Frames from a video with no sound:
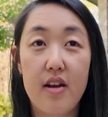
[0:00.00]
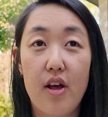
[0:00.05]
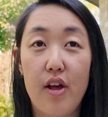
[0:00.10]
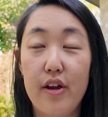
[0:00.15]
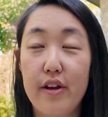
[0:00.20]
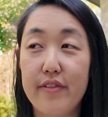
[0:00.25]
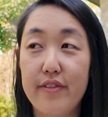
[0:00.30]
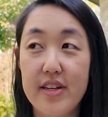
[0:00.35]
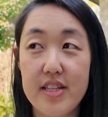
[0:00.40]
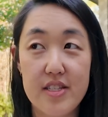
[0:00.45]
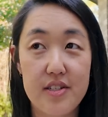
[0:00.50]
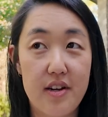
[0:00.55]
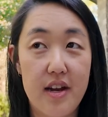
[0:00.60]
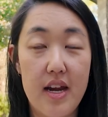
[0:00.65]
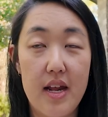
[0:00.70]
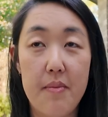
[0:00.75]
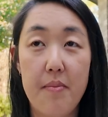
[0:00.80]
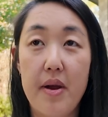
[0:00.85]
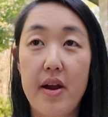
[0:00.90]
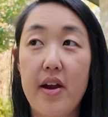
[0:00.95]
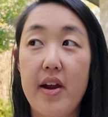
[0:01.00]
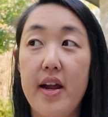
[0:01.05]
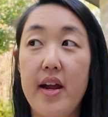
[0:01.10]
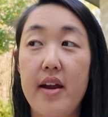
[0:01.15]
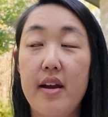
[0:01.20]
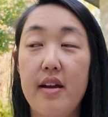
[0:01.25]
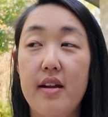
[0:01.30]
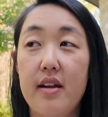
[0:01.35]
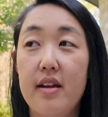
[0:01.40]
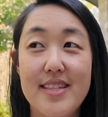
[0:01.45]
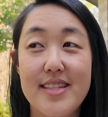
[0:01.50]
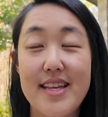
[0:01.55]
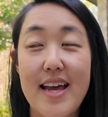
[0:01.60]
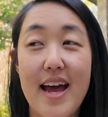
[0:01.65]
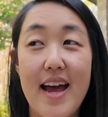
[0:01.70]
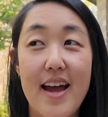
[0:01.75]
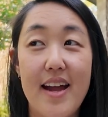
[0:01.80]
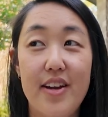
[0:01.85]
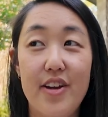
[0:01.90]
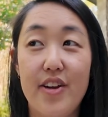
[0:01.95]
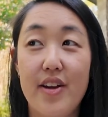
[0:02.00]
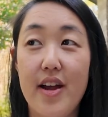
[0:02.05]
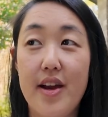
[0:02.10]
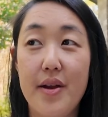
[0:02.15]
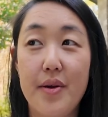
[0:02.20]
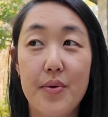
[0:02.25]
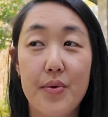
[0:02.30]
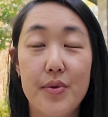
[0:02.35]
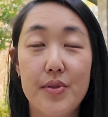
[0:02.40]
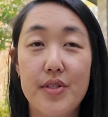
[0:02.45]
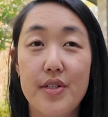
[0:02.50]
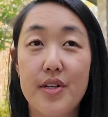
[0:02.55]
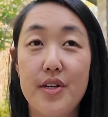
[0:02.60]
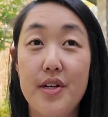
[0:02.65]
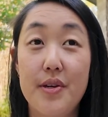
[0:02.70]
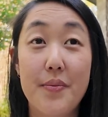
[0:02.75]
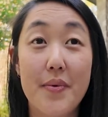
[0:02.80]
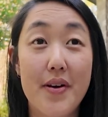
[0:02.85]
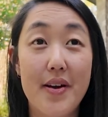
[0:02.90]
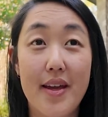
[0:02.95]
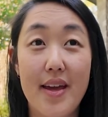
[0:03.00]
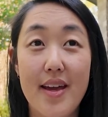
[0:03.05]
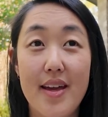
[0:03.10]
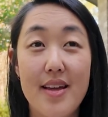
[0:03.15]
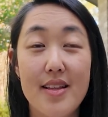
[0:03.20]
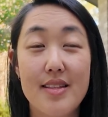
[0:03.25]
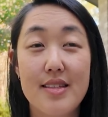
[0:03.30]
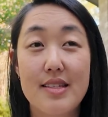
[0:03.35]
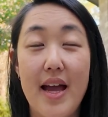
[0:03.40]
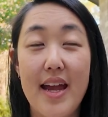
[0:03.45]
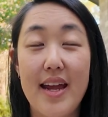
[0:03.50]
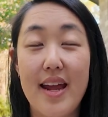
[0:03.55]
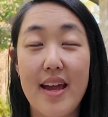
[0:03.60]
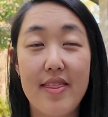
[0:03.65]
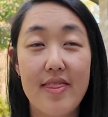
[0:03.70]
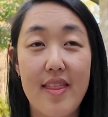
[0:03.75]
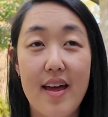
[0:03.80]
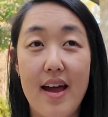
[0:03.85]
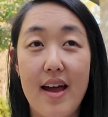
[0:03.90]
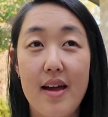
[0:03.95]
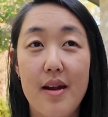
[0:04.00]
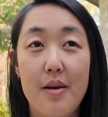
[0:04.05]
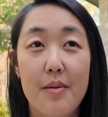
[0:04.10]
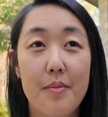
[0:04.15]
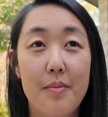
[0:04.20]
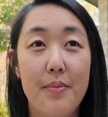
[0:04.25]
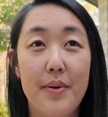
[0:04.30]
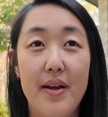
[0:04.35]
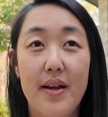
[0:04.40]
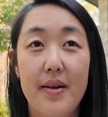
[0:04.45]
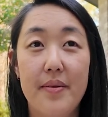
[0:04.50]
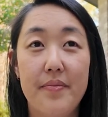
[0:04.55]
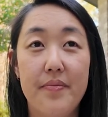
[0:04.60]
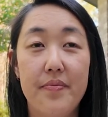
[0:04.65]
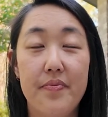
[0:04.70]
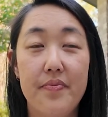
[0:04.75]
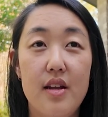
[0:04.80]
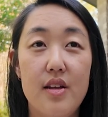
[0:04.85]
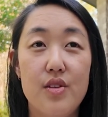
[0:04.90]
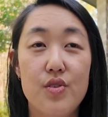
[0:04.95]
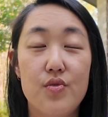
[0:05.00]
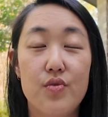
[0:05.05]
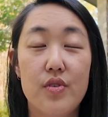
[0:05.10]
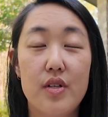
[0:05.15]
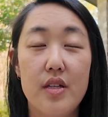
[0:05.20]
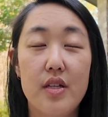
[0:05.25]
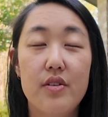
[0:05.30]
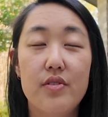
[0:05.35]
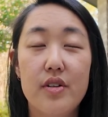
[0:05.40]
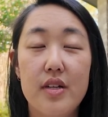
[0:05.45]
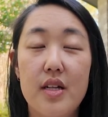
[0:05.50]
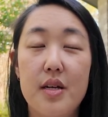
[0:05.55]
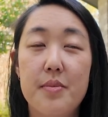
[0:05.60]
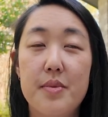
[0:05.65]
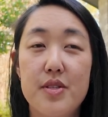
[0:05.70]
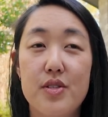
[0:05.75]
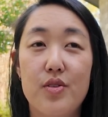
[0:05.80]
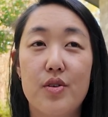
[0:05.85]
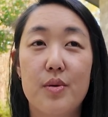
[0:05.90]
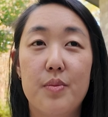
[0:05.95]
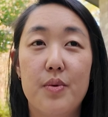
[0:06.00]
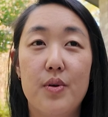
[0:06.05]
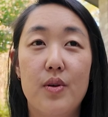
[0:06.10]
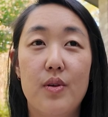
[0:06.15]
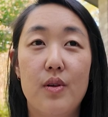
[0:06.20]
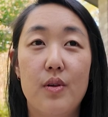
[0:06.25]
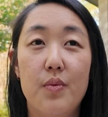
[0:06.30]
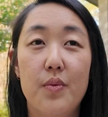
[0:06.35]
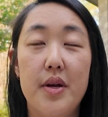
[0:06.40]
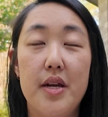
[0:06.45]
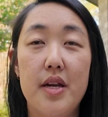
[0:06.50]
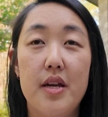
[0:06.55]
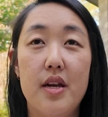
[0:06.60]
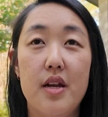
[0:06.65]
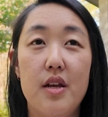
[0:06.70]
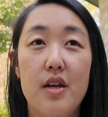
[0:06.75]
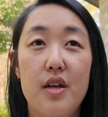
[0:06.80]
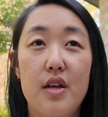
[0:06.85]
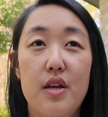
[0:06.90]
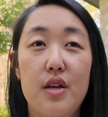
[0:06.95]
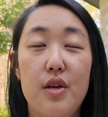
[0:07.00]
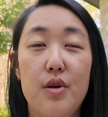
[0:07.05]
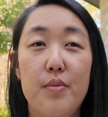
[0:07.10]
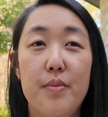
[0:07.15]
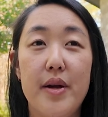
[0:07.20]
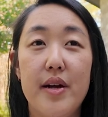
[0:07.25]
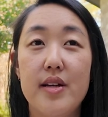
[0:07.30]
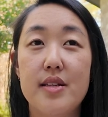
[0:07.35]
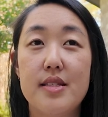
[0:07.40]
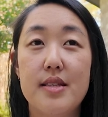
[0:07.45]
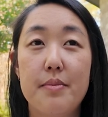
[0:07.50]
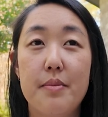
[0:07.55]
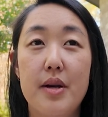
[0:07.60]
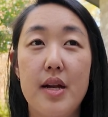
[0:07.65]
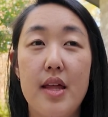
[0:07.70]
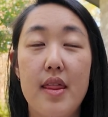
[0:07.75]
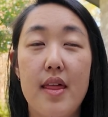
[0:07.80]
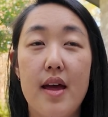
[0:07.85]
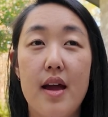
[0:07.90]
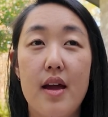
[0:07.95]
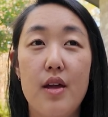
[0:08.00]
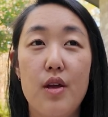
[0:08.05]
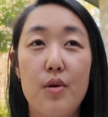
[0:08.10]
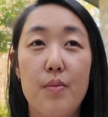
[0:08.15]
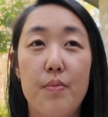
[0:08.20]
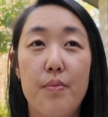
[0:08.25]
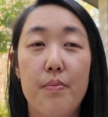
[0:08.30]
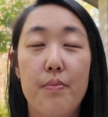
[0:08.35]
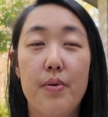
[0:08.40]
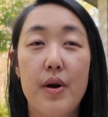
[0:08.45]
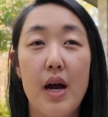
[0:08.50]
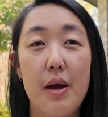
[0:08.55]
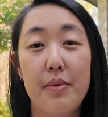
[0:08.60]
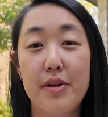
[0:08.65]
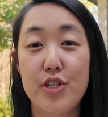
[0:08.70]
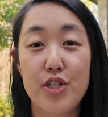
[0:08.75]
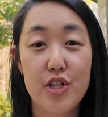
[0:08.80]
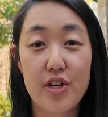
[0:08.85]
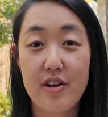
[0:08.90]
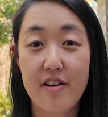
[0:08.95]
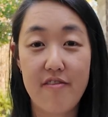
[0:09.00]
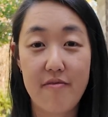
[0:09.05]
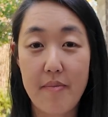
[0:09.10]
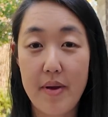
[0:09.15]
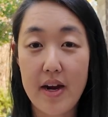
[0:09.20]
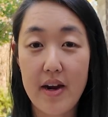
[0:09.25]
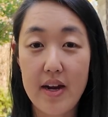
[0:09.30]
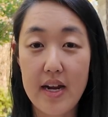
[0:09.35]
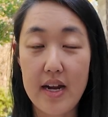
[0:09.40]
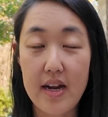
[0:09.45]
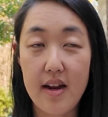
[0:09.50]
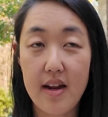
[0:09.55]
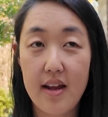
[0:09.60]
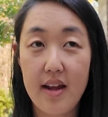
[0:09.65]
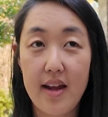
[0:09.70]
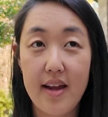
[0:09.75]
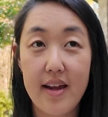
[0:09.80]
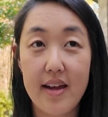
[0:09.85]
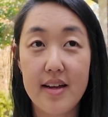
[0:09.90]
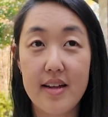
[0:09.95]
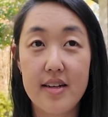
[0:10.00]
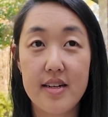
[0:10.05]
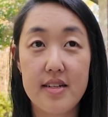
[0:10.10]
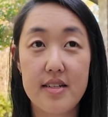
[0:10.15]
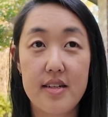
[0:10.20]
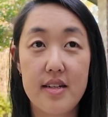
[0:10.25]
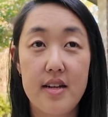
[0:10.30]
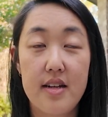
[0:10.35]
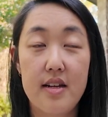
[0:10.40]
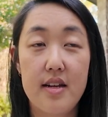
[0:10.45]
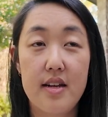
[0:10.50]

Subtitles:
All your friends are getting married. It's sad, you're getting older, you want kids. I get that. But it is really, really miserable when you married somebody that you probably shouldn't have married. And